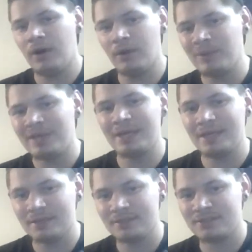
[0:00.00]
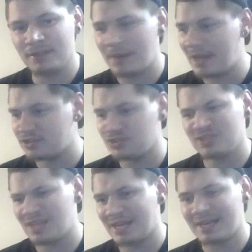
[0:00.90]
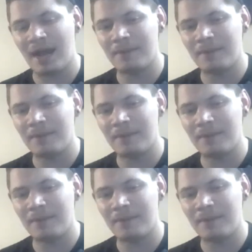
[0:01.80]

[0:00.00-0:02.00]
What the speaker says: we get some answers, and a guy